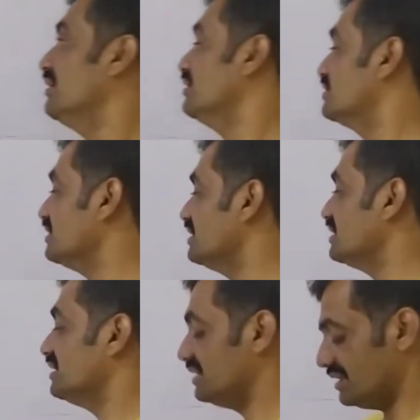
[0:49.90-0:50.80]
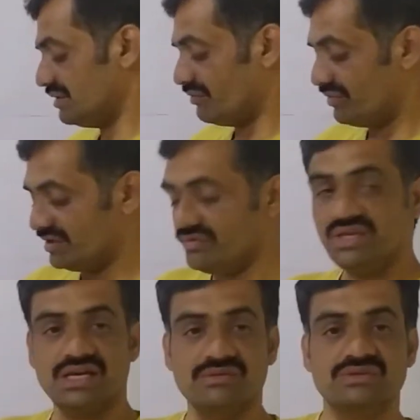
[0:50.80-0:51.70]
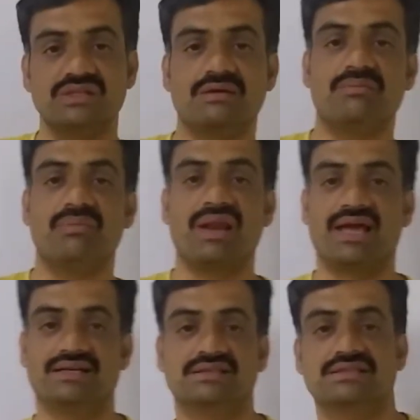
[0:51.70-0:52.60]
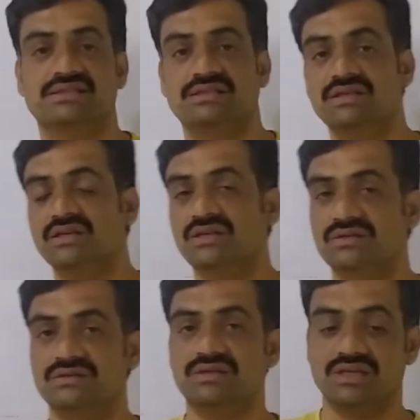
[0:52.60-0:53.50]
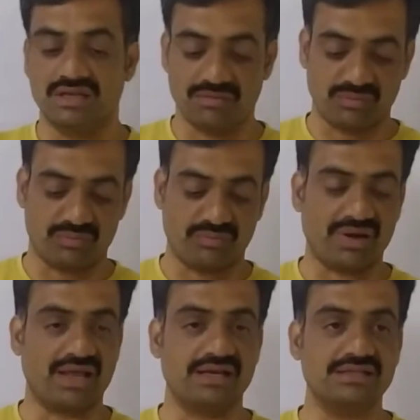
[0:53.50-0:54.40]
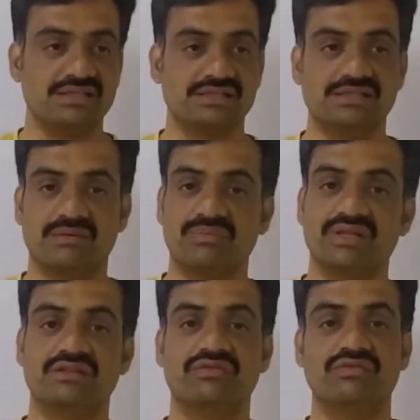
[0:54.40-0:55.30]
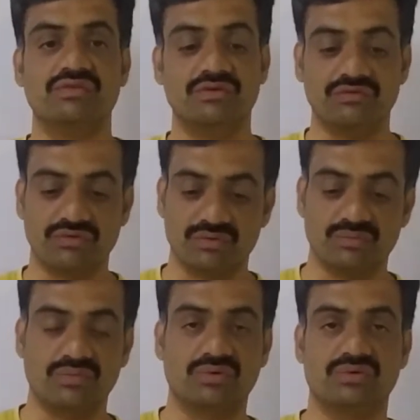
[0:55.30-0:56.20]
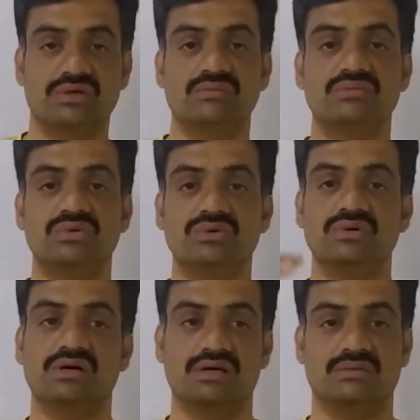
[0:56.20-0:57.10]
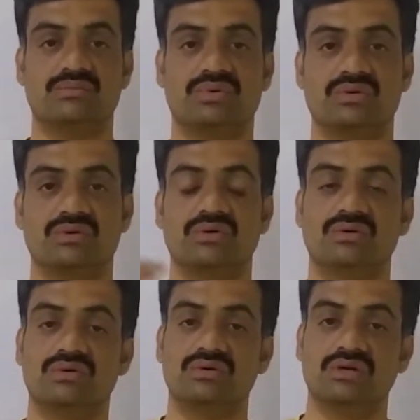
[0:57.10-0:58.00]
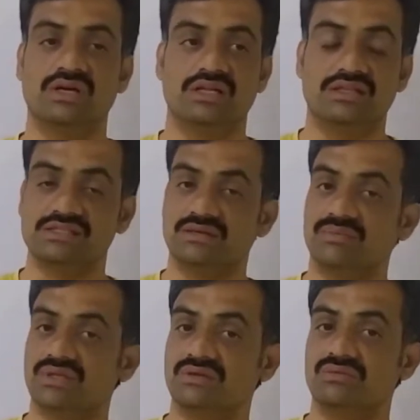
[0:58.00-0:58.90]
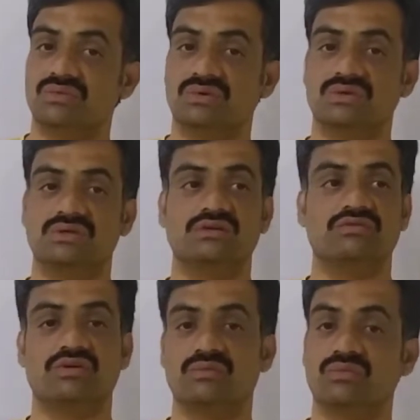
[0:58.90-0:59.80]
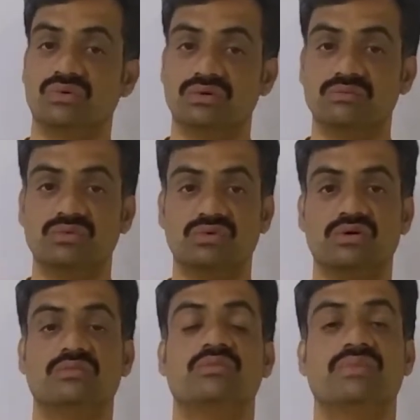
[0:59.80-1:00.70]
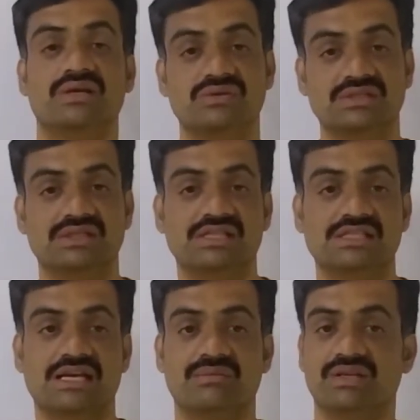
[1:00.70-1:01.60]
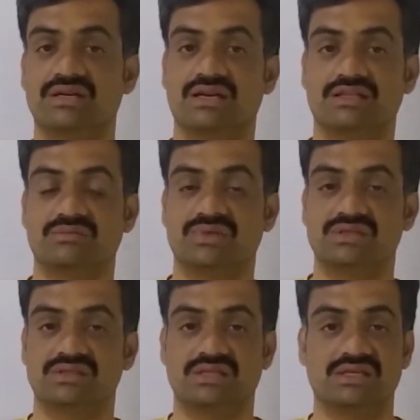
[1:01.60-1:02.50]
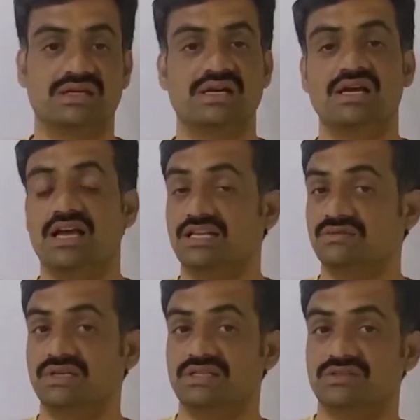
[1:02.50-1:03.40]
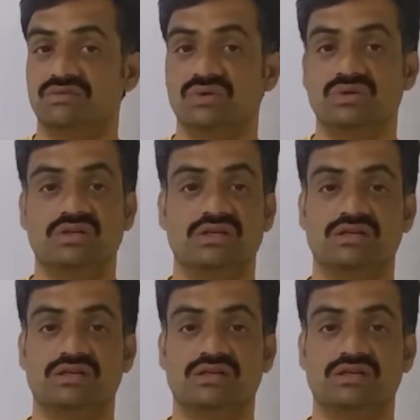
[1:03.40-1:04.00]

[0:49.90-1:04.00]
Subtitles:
So here when we observe the plants, here the plants supply the food from bottom to up, or they supply the water from bottom to up by using this capillary rise method. As well as we know that